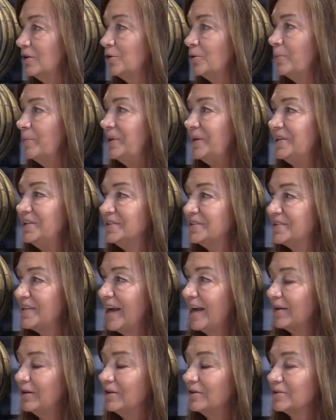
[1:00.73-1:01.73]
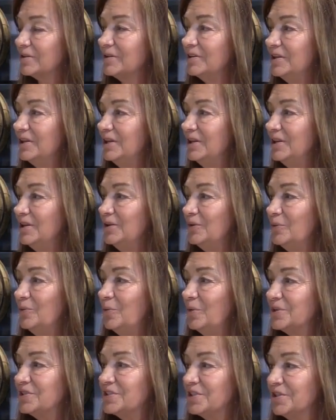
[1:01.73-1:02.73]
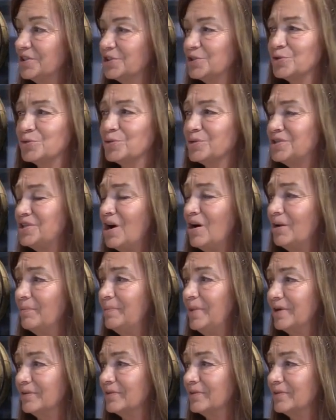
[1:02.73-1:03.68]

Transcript: Hermie Sadler. This was with Don